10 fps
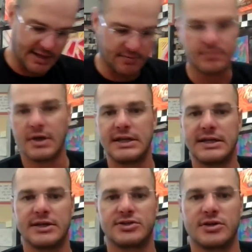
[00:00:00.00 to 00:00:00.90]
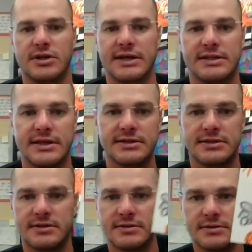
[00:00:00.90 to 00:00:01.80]
it. I need to get a shirt like this.
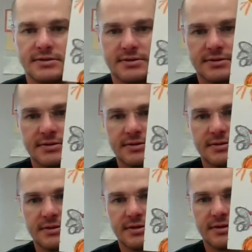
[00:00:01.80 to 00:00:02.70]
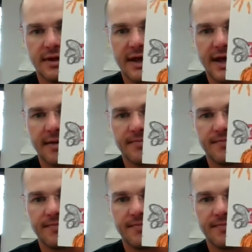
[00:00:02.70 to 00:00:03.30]
Look at that.